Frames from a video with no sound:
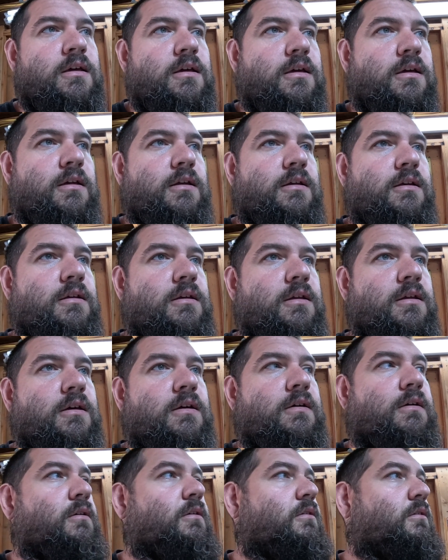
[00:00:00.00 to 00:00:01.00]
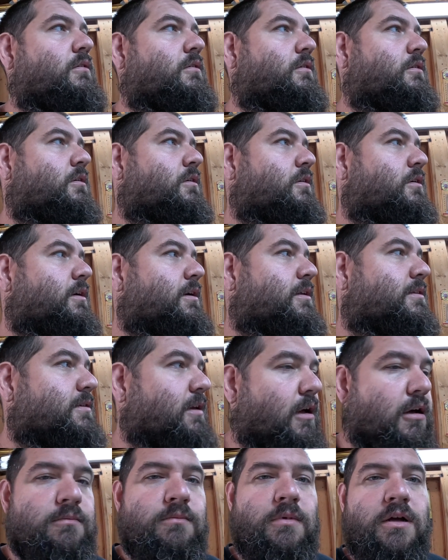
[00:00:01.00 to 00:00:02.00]
And it's
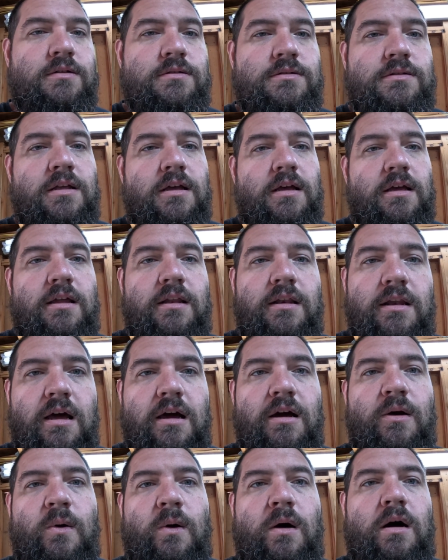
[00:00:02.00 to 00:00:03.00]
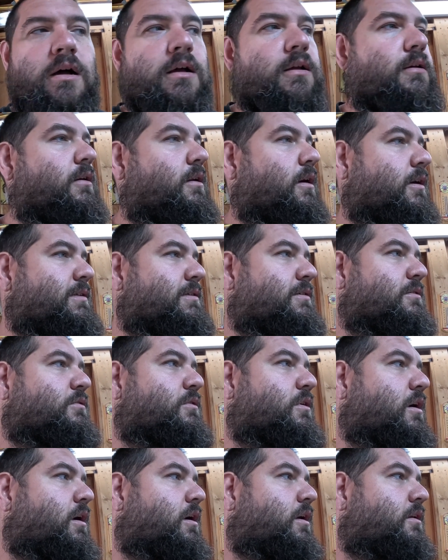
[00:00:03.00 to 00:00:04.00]
almost done, not quite. I still
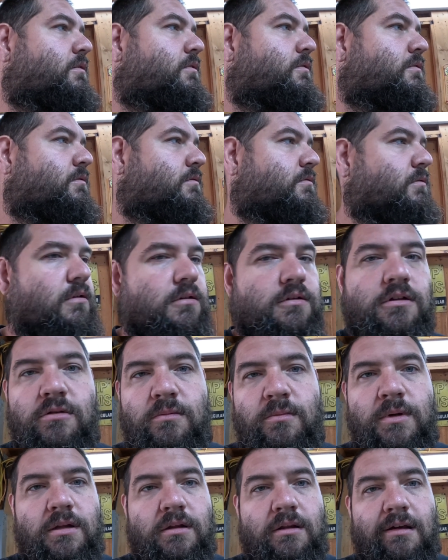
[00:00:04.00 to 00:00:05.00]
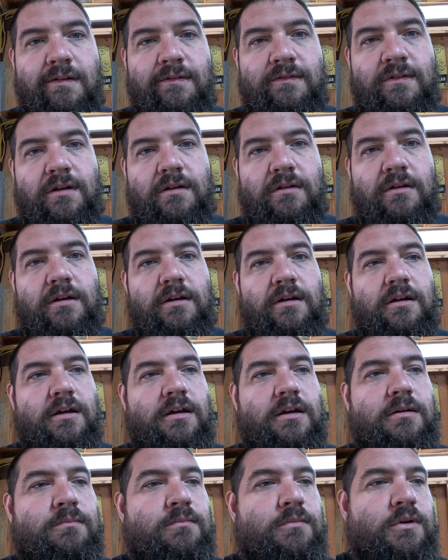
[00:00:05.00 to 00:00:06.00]
got a little bit left to clean
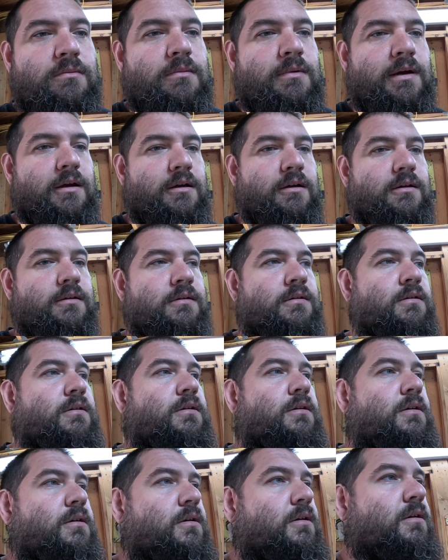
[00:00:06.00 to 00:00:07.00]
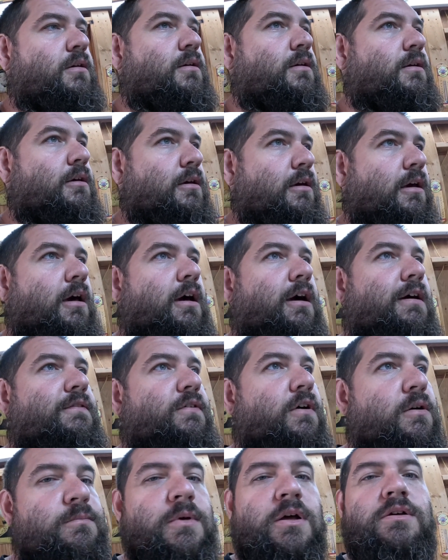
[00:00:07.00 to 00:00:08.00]
up, but man, I've
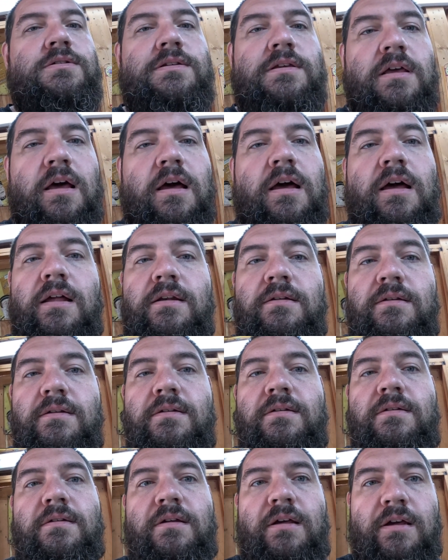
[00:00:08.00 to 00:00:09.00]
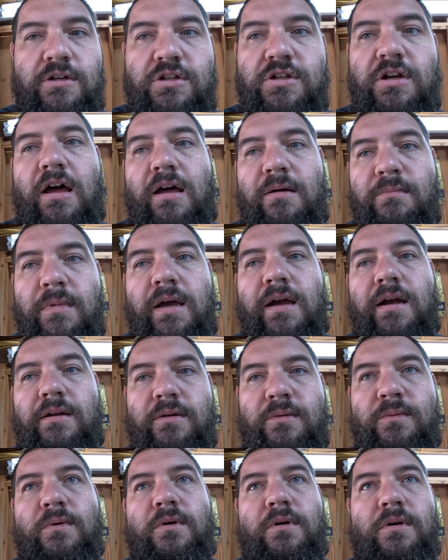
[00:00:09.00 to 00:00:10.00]
almost got a shop back
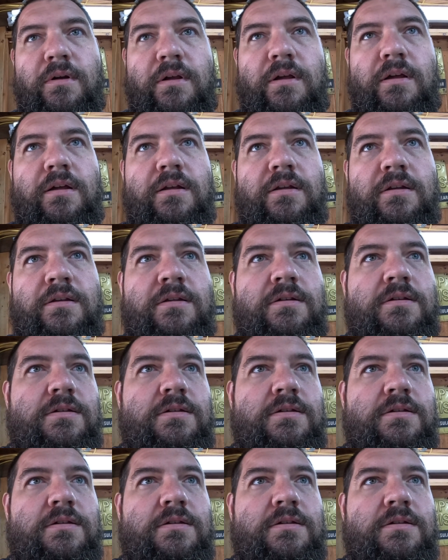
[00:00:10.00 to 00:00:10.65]
to work in.